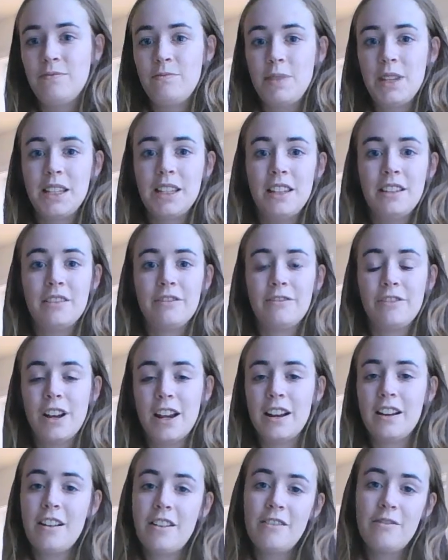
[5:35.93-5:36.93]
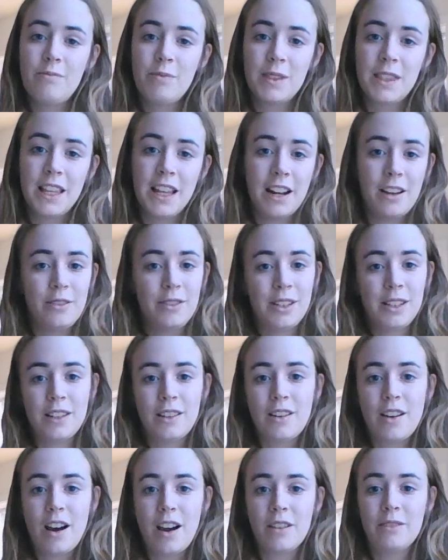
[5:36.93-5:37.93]
be afraid of, but then I was in
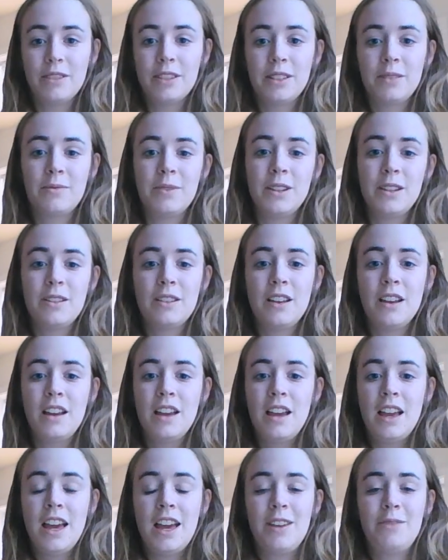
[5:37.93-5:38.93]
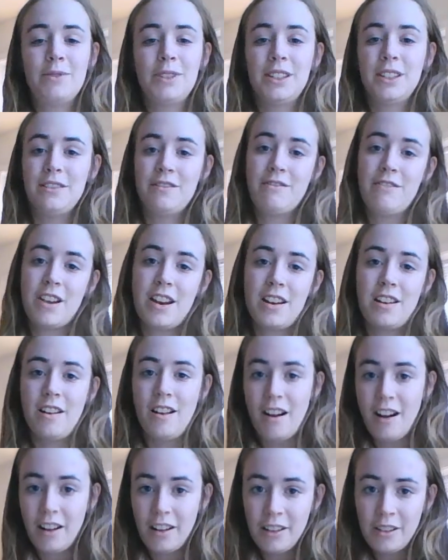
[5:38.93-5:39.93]
the car with someone and wasn't afraid at
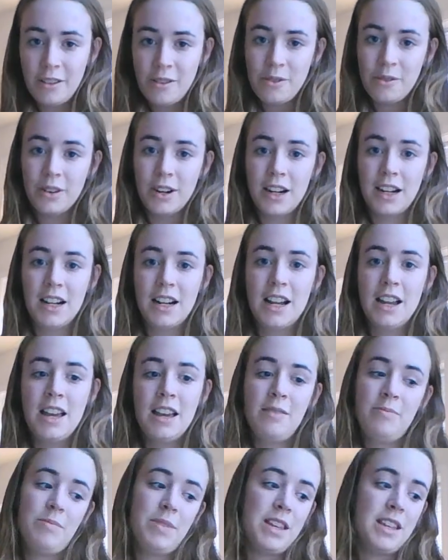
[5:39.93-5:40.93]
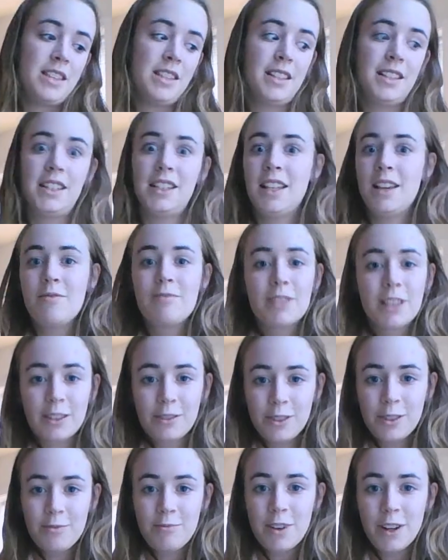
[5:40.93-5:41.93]
all, or be in the same
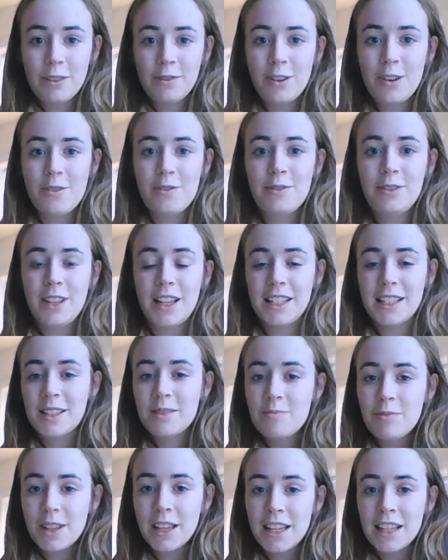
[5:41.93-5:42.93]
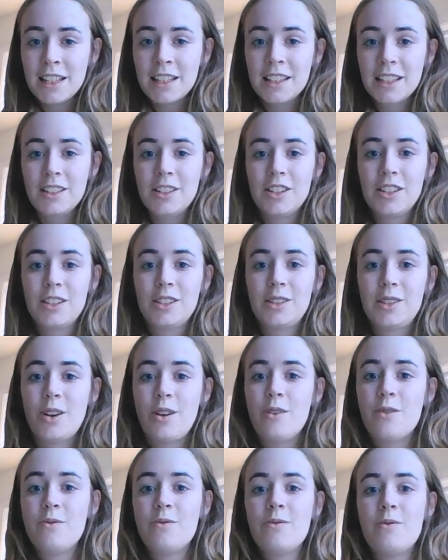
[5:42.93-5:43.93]
exact room I wrote lesson plans and just
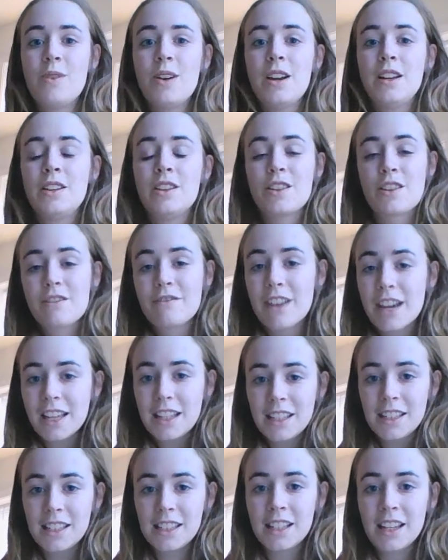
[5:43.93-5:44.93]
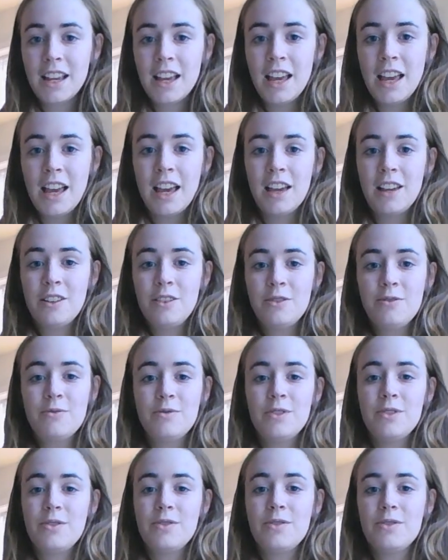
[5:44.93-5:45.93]
so nervous. And
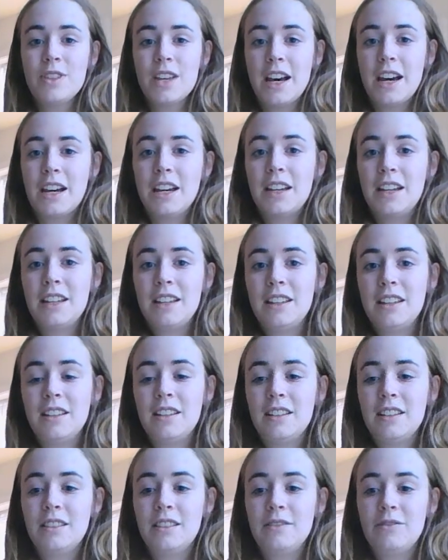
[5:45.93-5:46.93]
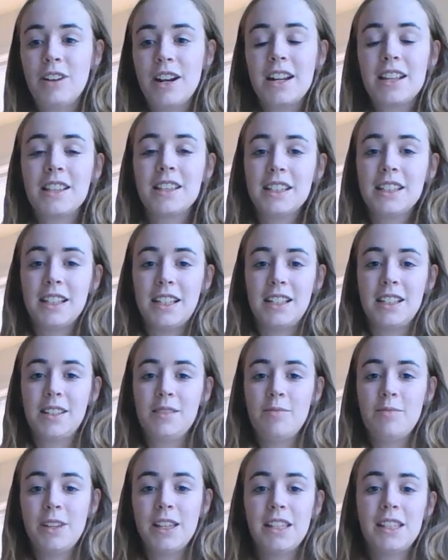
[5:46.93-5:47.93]
who knew that writing these
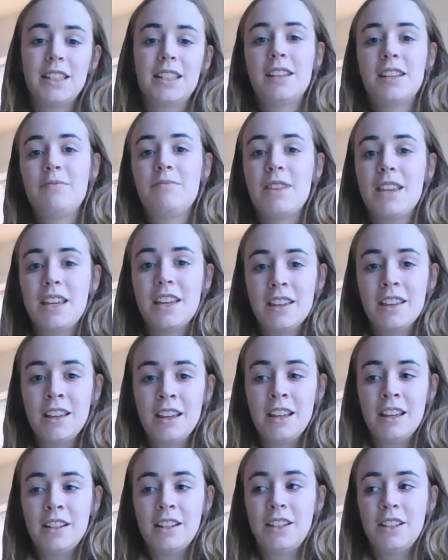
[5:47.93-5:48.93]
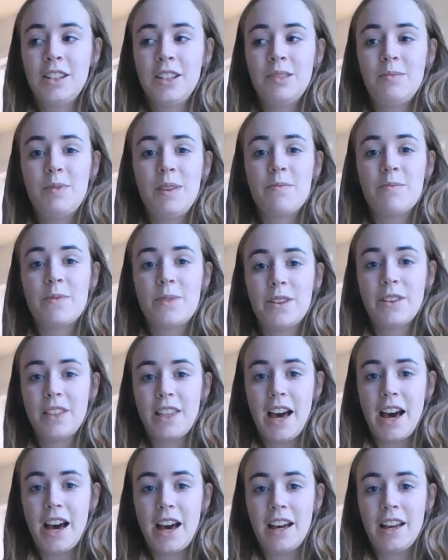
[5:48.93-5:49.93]
lesson plans led me to people
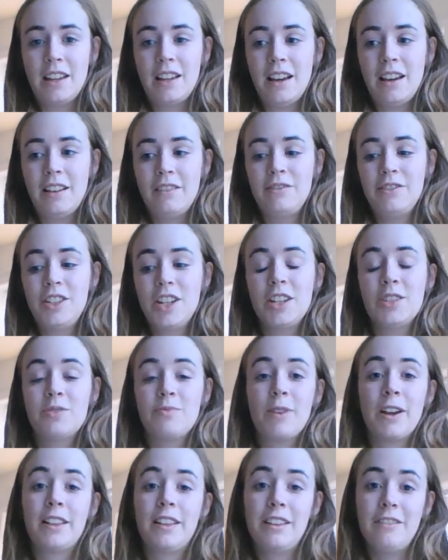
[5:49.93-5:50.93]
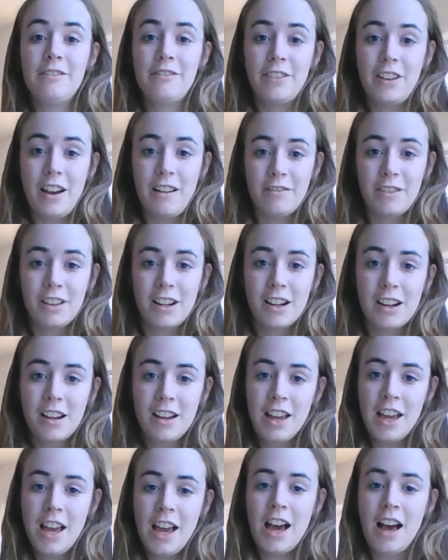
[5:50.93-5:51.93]
that have changed my life forever.
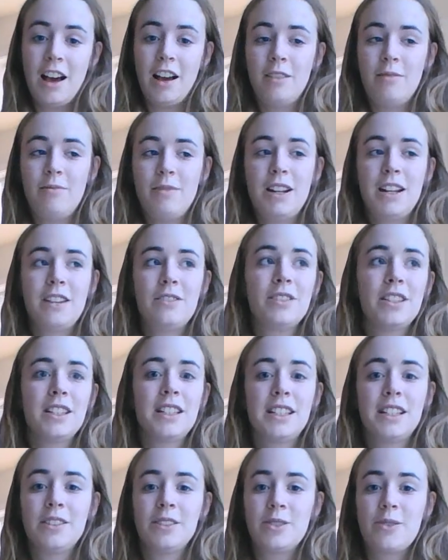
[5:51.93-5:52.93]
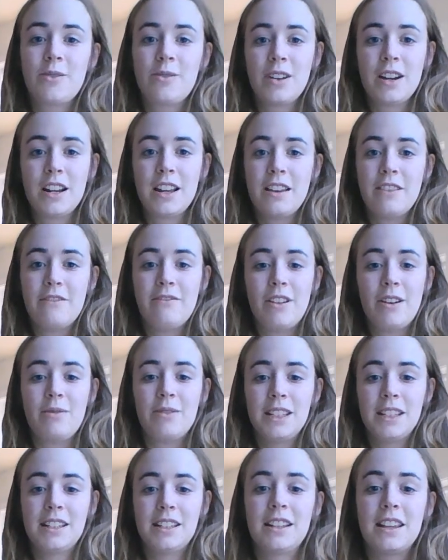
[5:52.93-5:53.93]
And I know that sounds corny if I
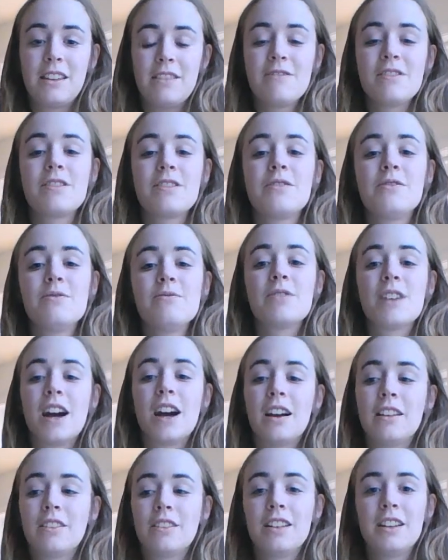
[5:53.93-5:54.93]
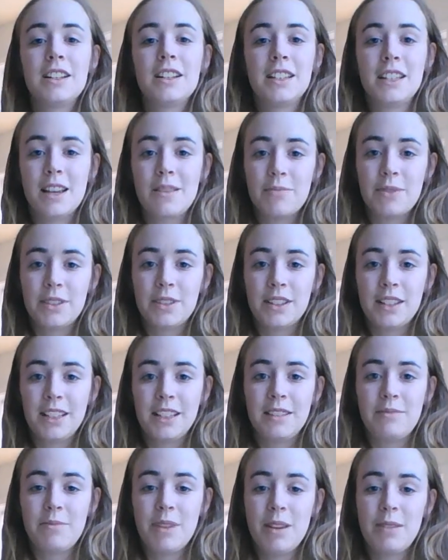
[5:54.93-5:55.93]
wasn't giving you concrete examples,
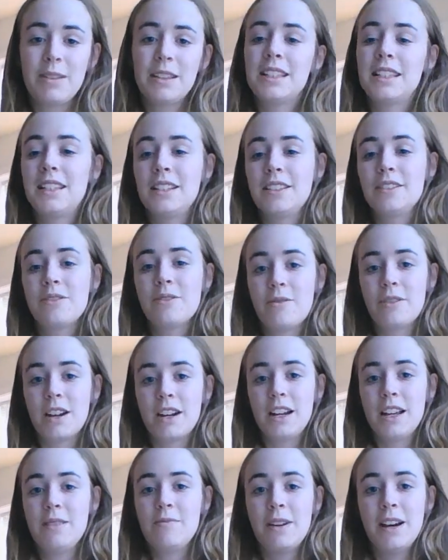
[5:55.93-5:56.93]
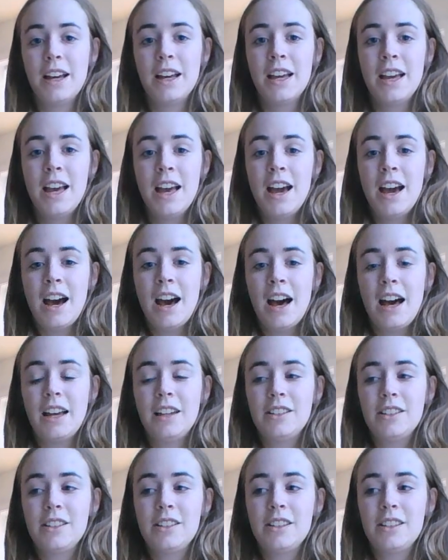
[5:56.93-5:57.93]
and maybe it's still corny, but
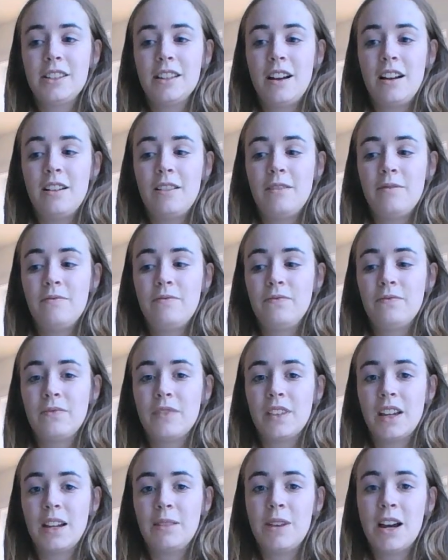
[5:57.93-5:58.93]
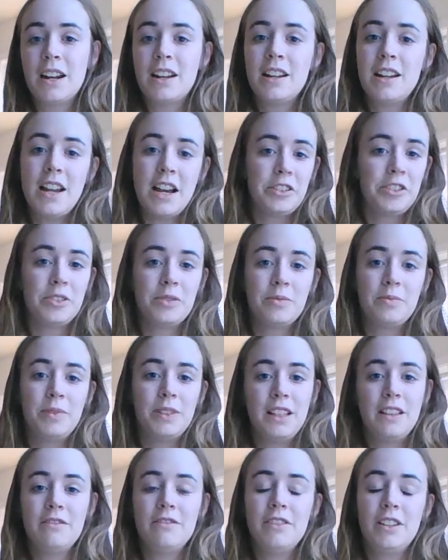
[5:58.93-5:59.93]
I just, I'm not a natural
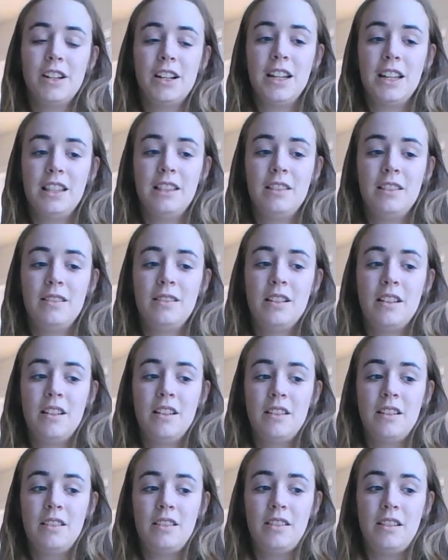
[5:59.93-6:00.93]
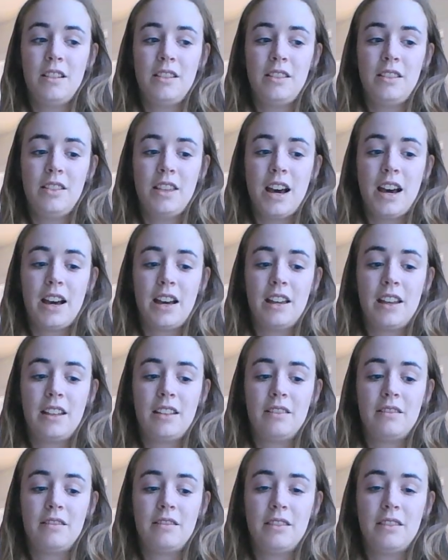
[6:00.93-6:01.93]
believer in
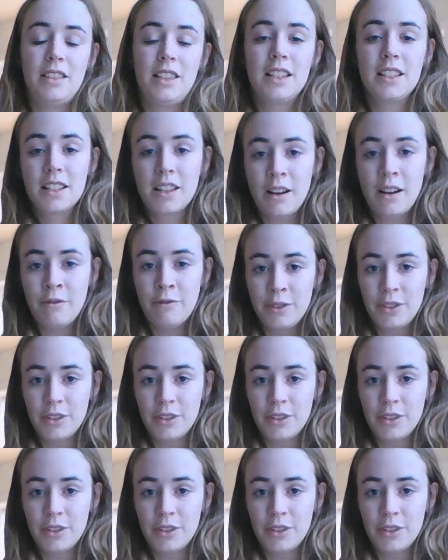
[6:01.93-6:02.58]
that things come